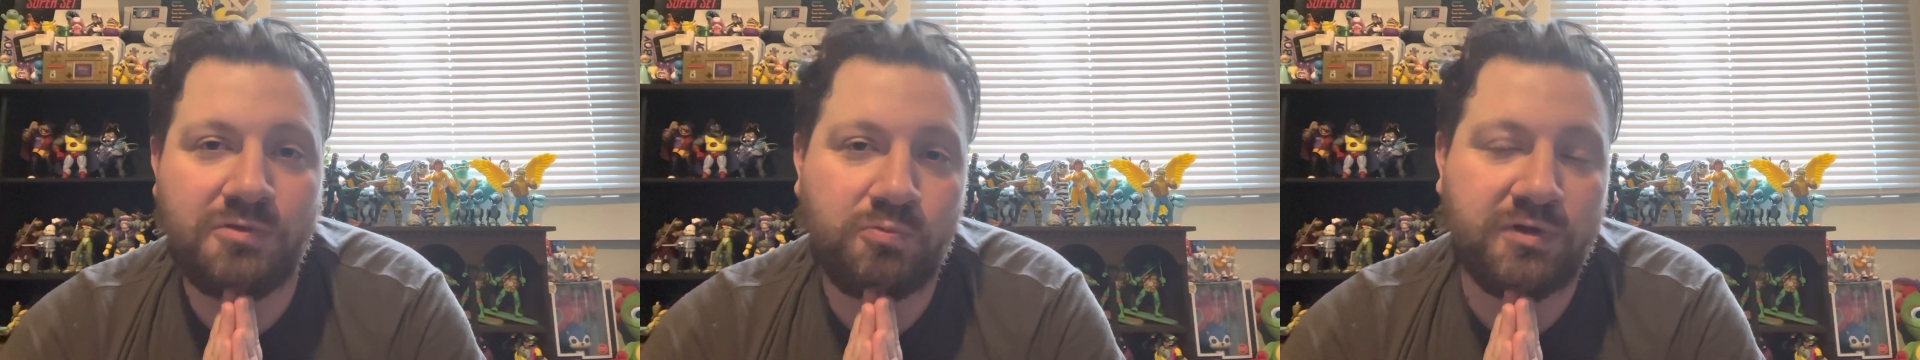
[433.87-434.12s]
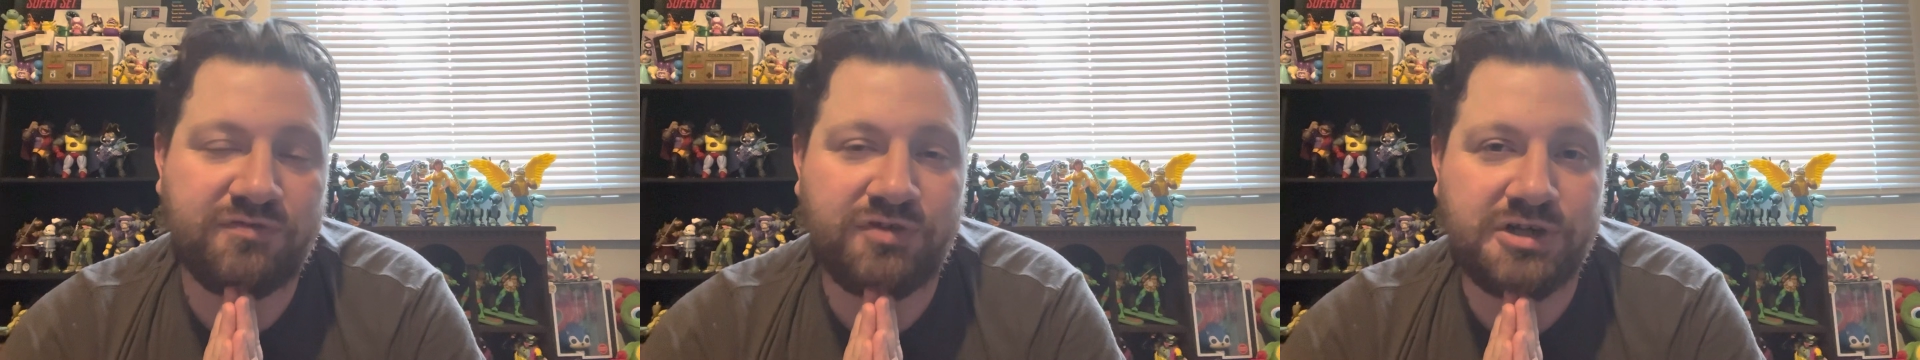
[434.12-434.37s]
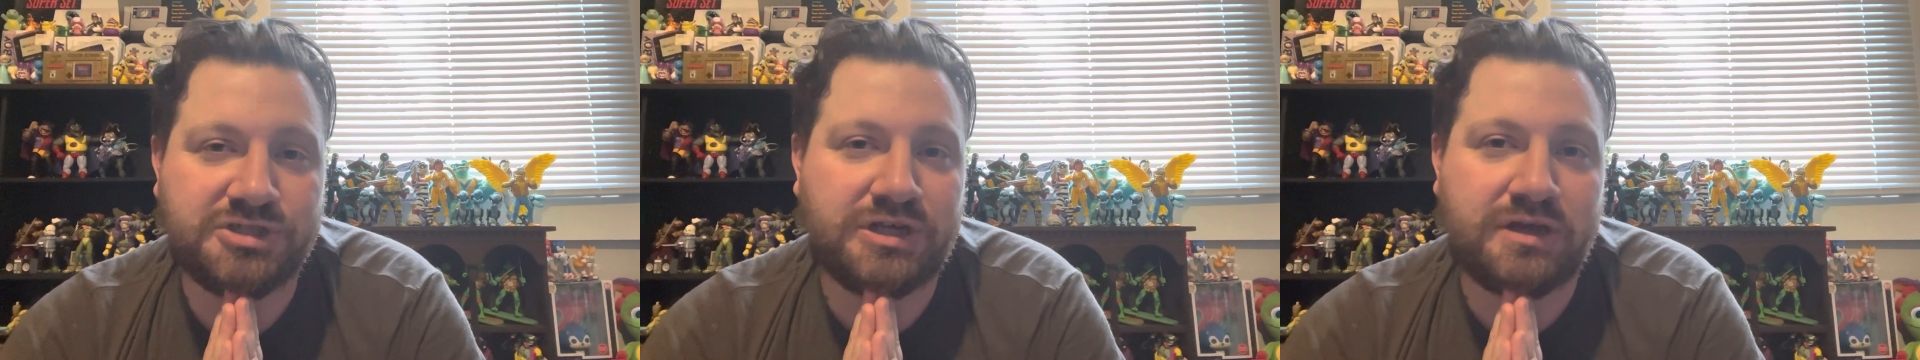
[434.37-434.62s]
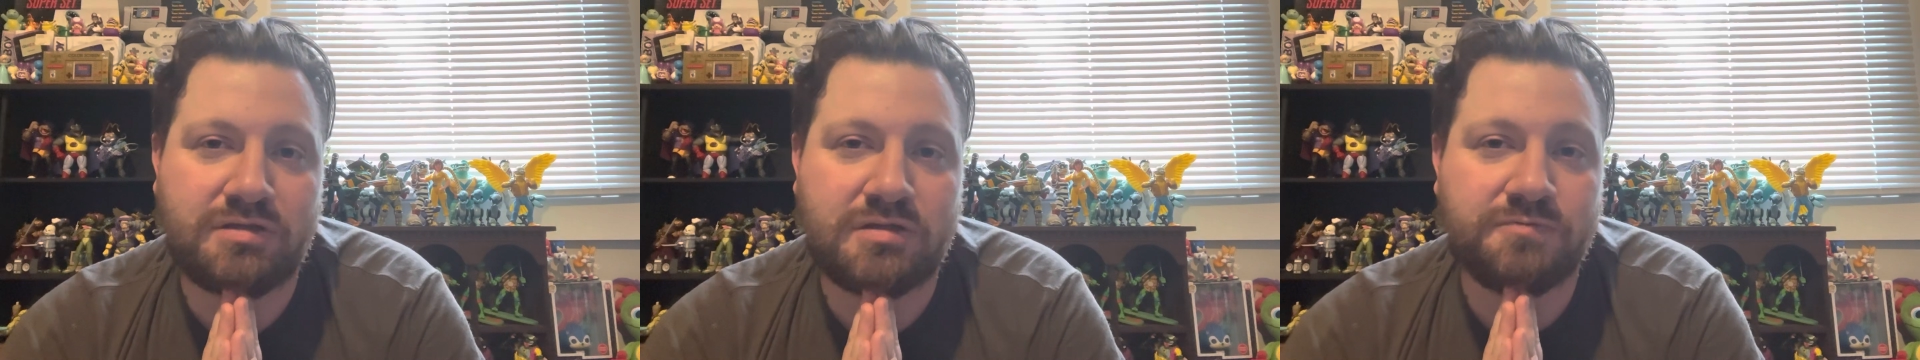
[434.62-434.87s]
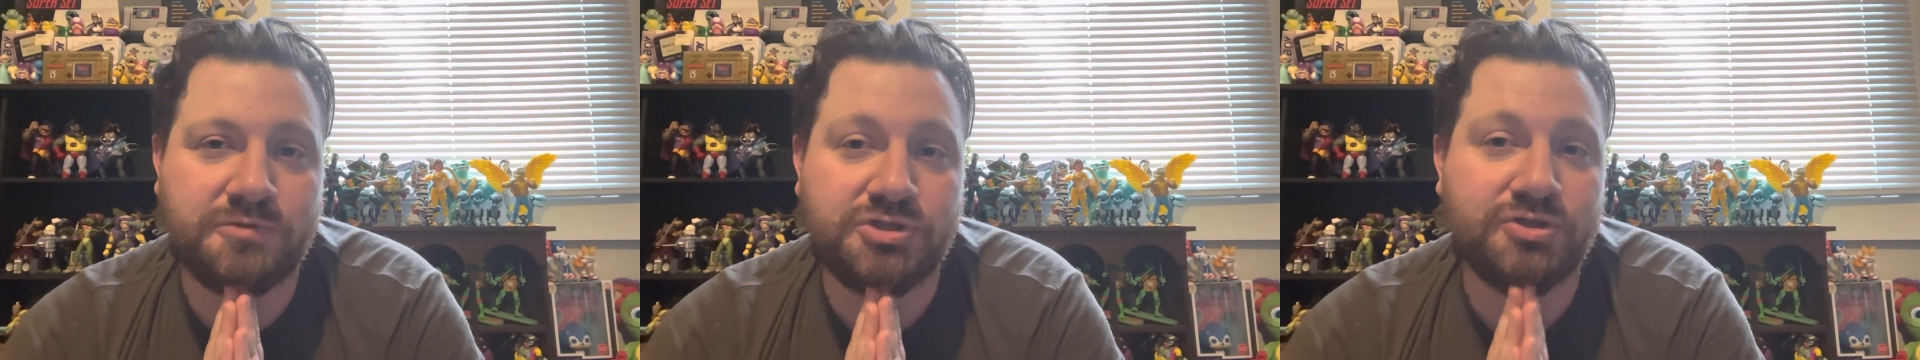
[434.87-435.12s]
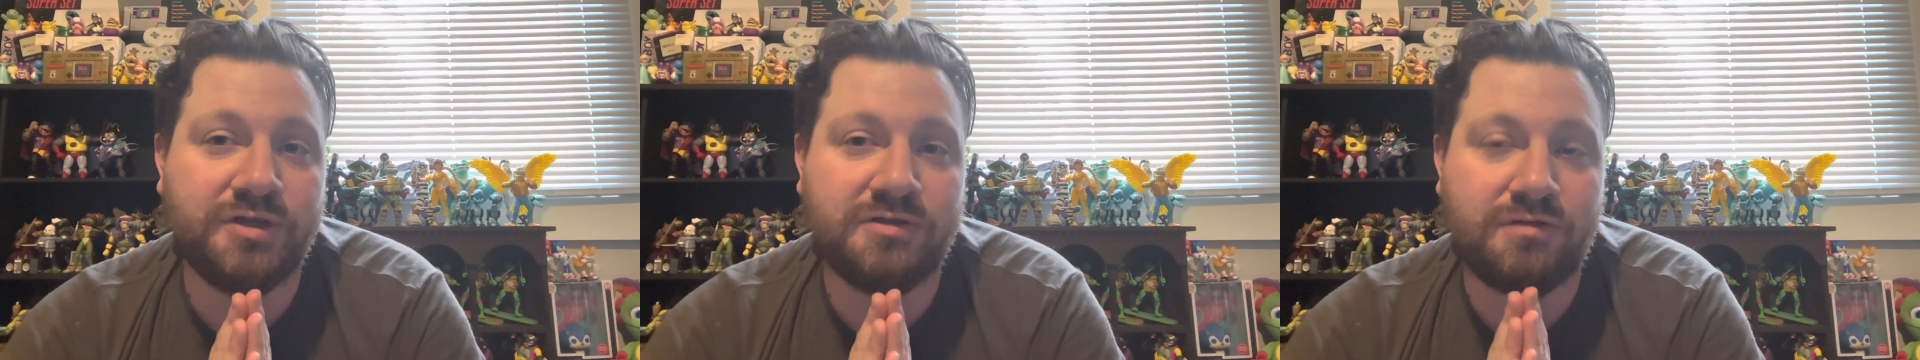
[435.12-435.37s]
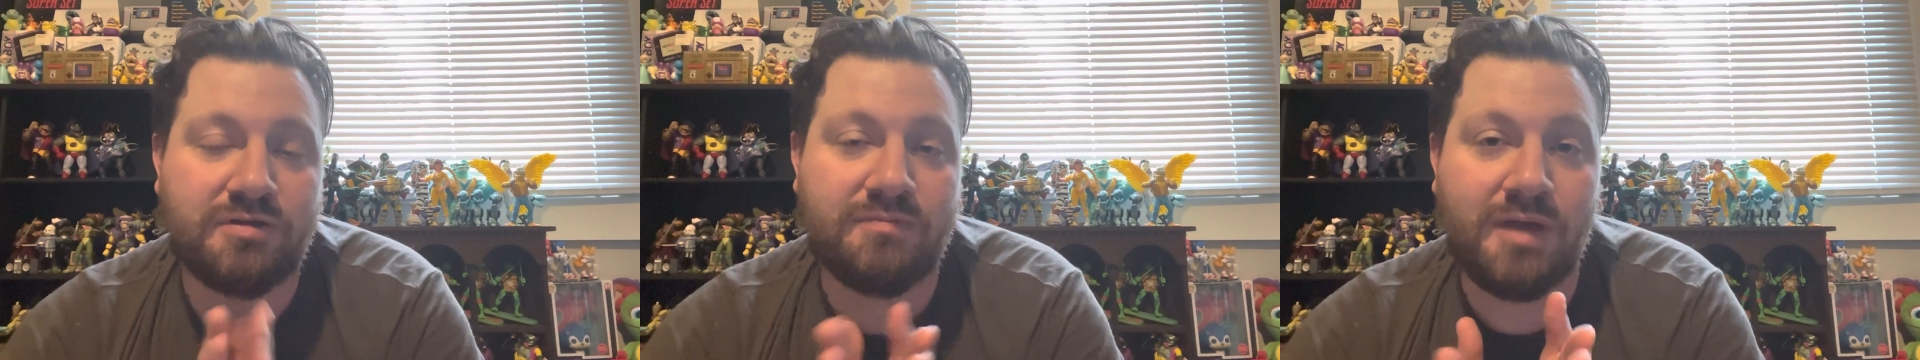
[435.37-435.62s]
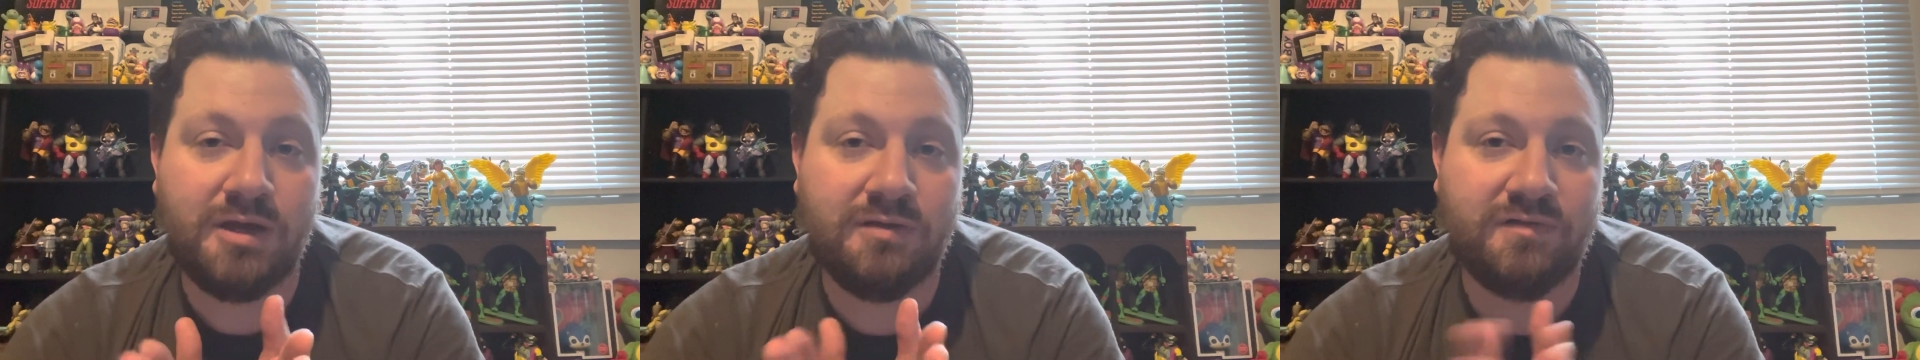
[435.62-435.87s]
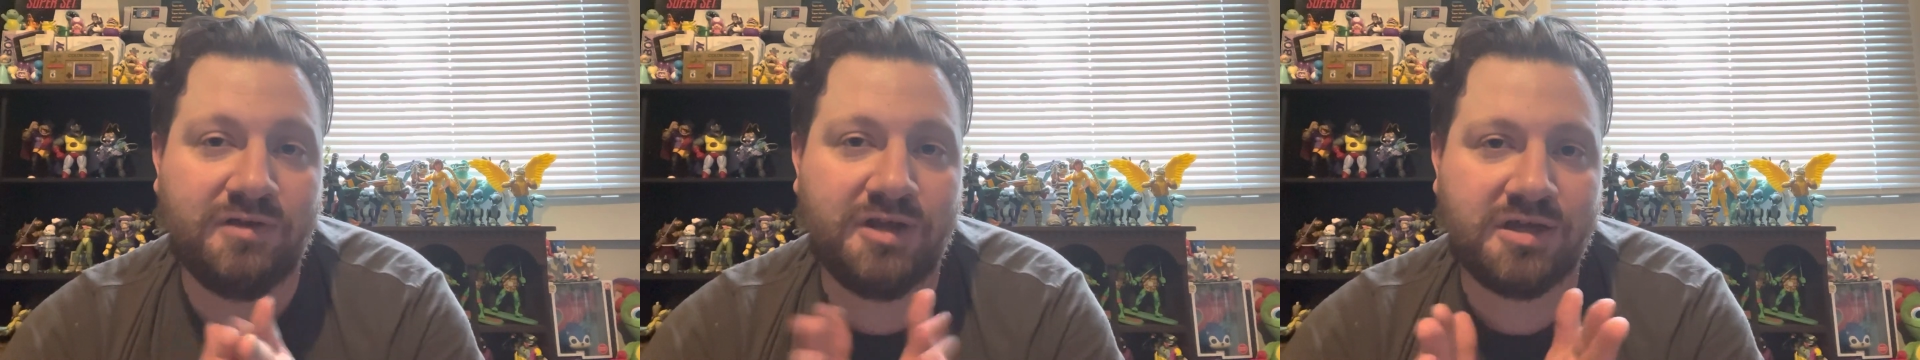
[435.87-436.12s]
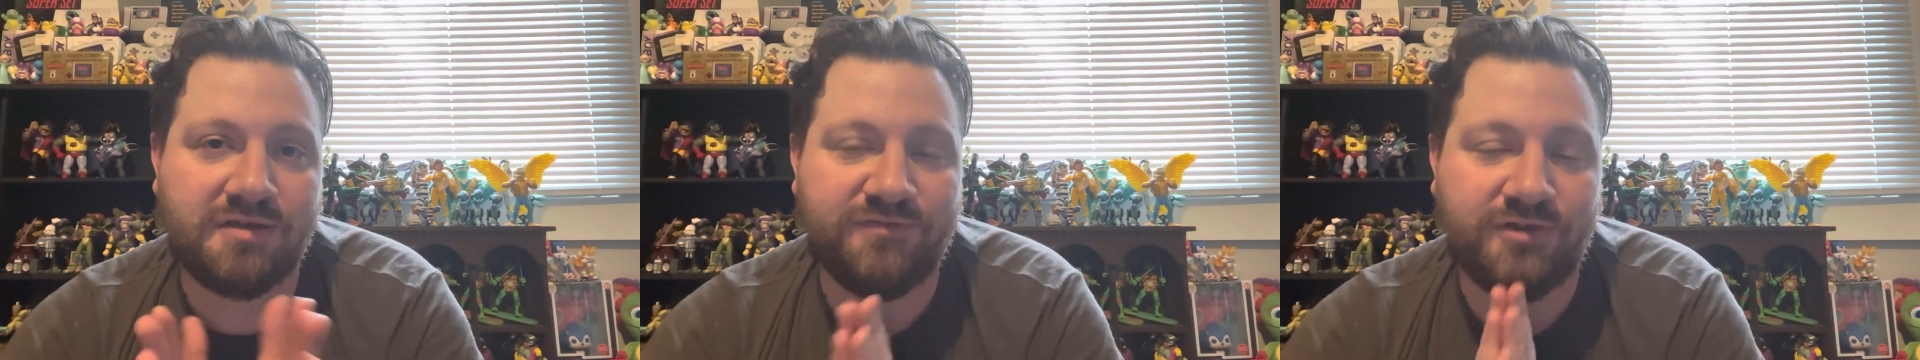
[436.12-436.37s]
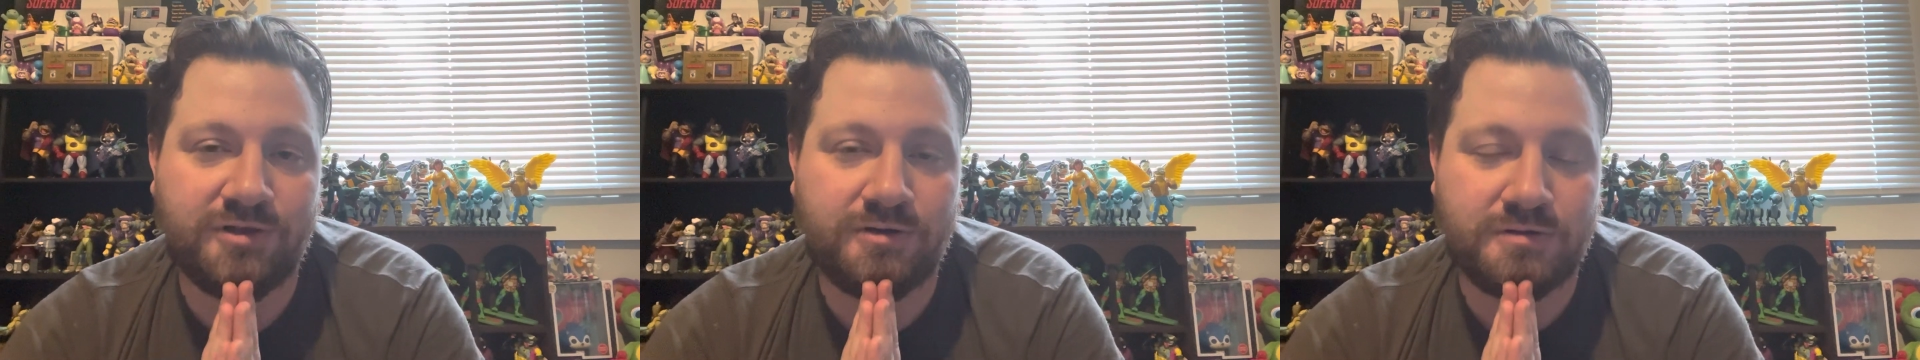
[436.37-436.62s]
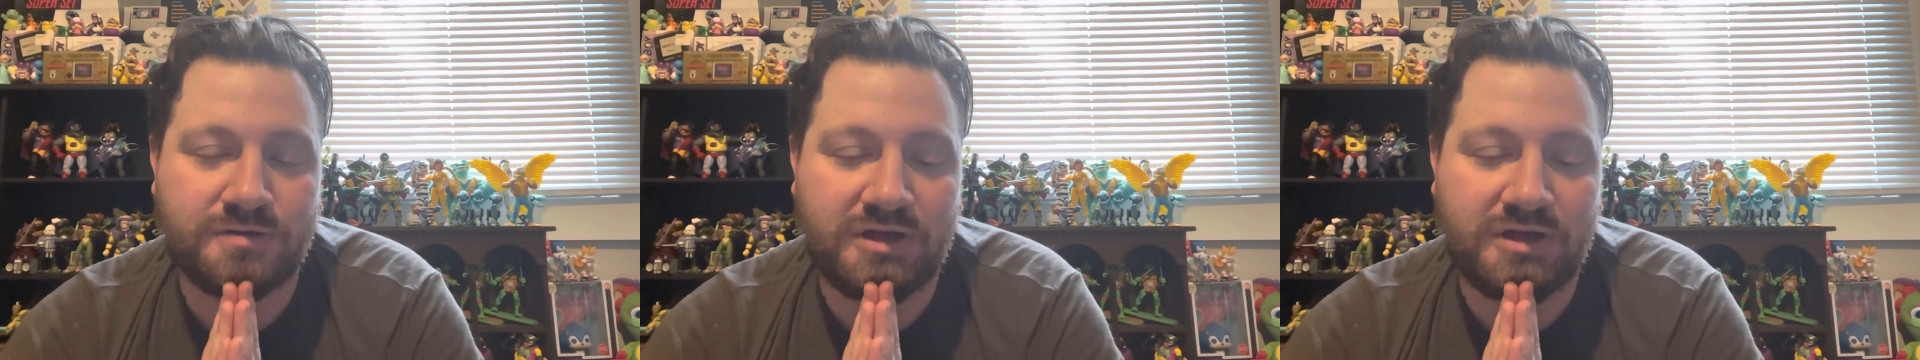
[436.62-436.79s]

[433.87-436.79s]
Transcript: What franchises would you like to see made into NECA figures?